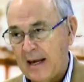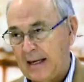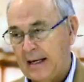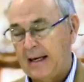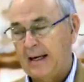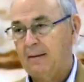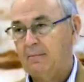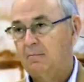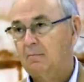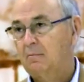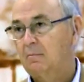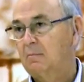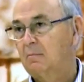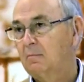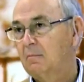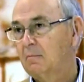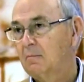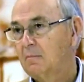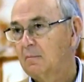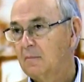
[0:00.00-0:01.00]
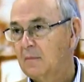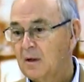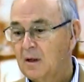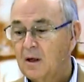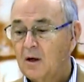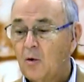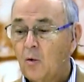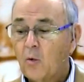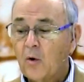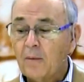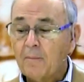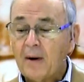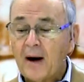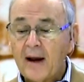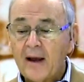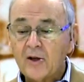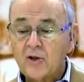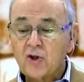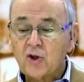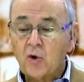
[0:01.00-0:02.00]
making,
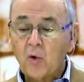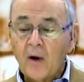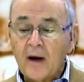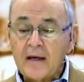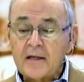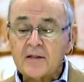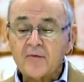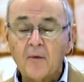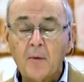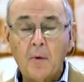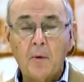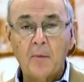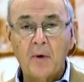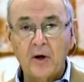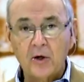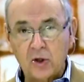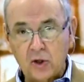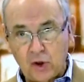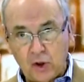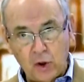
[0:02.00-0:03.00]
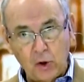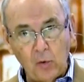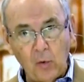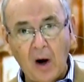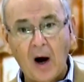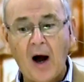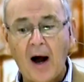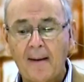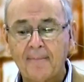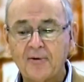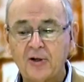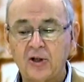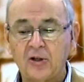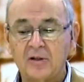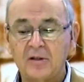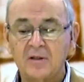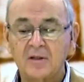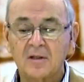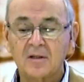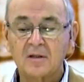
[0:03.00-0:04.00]
whereby a choice from among two
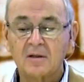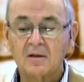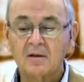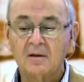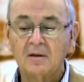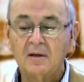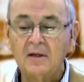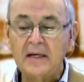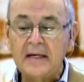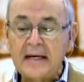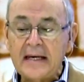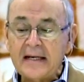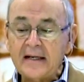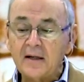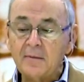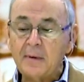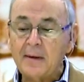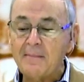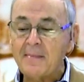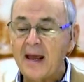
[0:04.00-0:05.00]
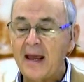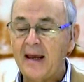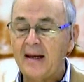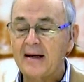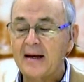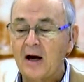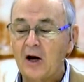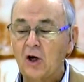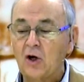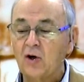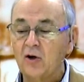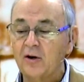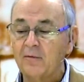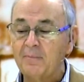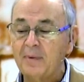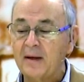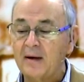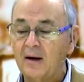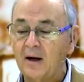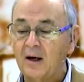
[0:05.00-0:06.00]
options needed to be made. Now, it could
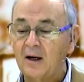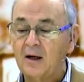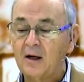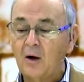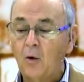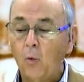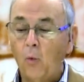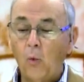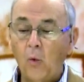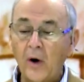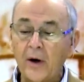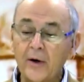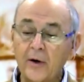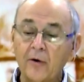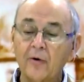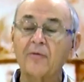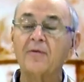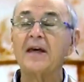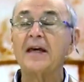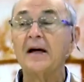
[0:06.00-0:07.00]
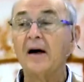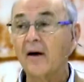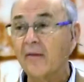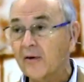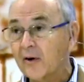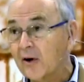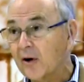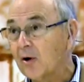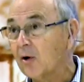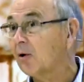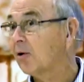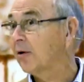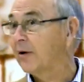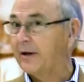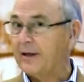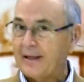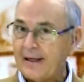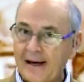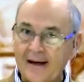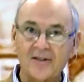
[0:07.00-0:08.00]
have been a one or the other,
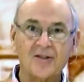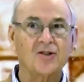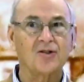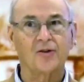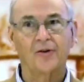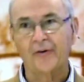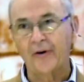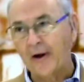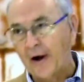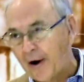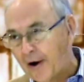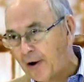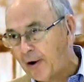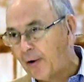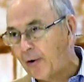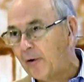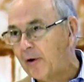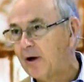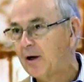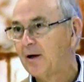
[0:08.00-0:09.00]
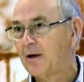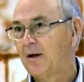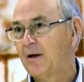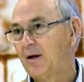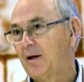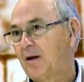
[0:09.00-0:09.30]
or a yes or no,